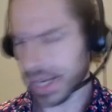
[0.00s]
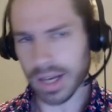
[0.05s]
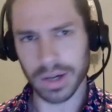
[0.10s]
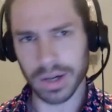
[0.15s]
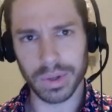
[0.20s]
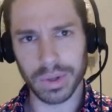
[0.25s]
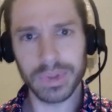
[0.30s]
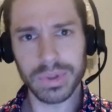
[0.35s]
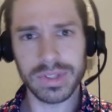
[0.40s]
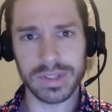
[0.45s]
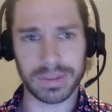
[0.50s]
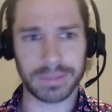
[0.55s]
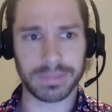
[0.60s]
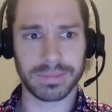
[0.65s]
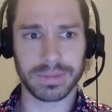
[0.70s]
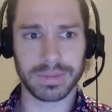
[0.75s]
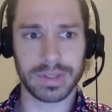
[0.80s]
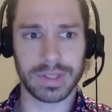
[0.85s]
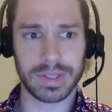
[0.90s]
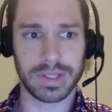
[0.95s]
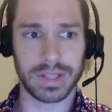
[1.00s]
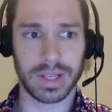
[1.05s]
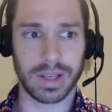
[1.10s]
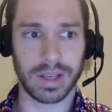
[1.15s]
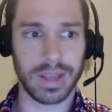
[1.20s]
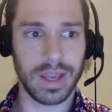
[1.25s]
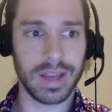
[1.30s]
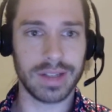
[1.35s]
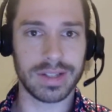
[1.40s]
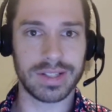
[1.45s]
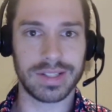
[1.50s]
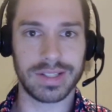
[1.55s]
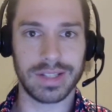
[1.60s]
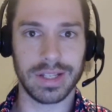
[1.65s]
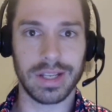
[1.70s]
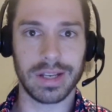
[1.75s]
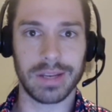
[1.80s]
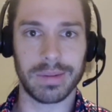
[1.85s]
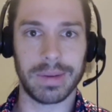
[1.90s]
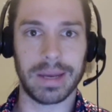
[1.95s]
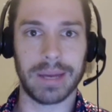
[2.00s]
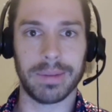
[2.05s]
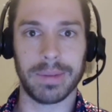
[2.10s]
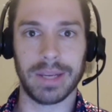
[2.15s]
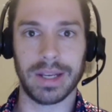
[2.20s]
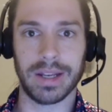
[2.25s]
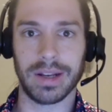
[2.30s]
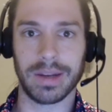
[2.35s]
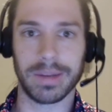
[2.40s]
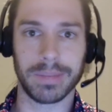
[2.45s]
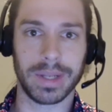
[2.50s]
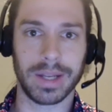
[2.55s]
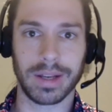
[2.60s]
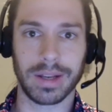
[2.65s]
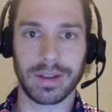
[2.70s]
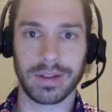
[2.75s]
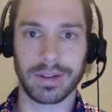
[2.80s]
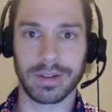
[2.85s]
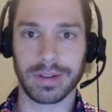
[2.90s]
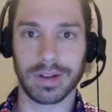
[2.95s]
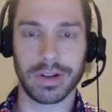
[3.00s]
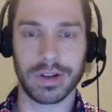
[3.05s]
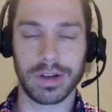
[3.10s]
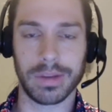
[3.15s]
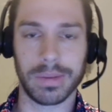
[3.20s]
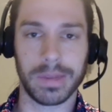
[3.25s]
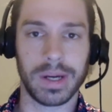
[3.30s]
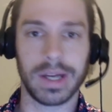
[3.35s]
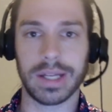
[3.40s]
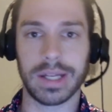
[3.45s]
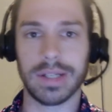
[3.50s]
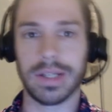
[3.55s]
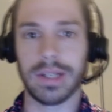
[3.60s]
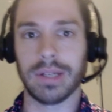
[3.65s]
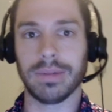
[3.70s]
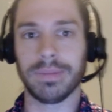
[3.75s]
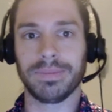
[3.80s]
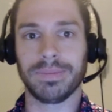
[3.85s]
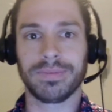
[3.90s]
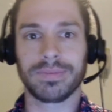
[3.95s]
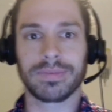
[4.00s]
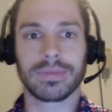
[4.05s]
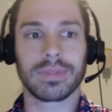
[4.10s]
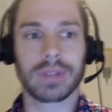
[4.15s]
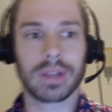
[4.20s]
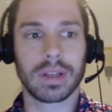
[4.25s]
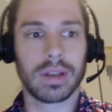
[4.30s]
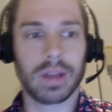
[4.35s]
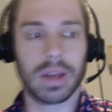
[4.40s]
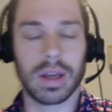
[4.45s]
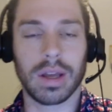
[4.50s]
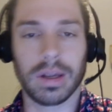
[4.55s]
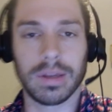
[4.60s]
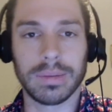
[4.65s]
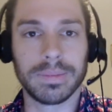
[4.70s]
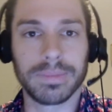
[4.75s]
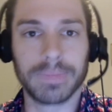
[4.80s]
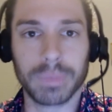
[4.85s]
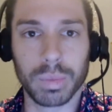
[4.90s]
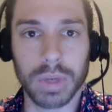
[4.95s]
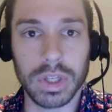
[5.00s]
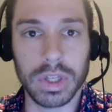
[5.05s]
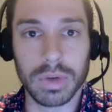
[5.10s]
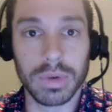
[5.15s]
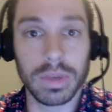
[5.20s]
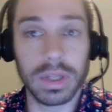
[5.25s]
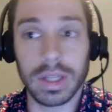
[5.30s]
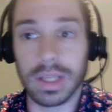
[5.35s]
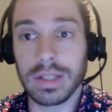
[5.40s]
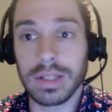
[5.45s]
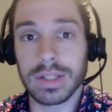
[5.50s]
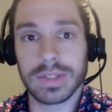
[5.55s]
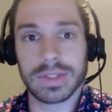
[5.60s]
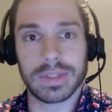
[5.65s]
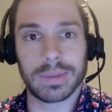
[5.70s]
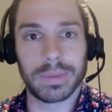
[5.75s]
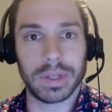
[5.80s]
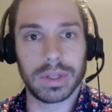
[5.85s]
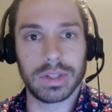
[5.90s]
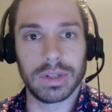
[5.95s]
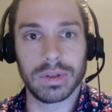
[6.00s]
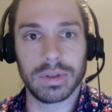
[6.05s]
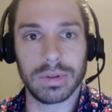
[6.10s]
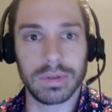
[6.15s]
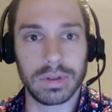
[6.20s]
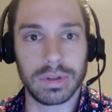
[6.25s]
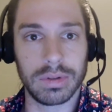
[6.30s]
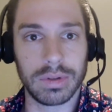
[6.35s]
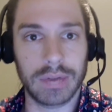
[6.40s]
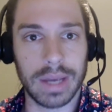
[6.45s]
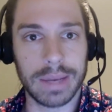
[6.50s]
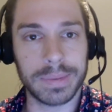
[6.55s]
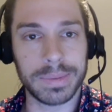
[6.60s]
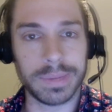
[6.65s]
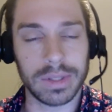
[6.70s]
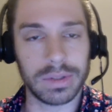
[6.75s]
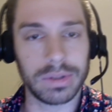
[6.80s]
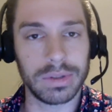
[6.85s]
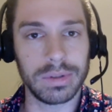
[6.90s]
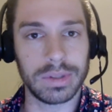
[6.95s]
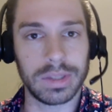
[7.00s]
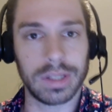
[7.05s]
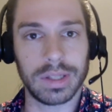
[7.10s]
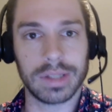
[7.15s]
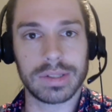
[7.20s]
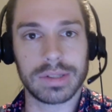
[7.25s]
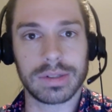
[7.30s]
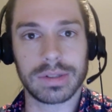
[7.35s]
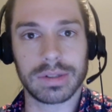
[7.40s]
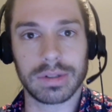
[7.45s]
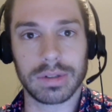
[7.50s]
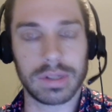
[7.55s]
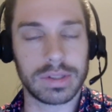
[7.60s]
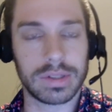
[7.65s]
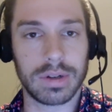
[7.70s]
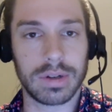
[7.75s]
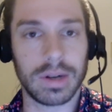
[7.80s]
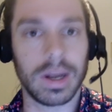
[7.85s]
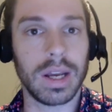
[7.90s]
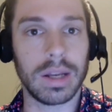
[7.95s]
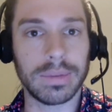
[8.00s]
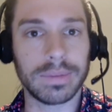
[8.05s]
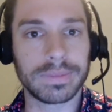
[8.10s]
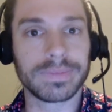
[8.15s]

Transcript: awesome. Just like, yeah, she's thinking about me and I'm like on her mind. And when you're really into someone, you absolutely, it's great.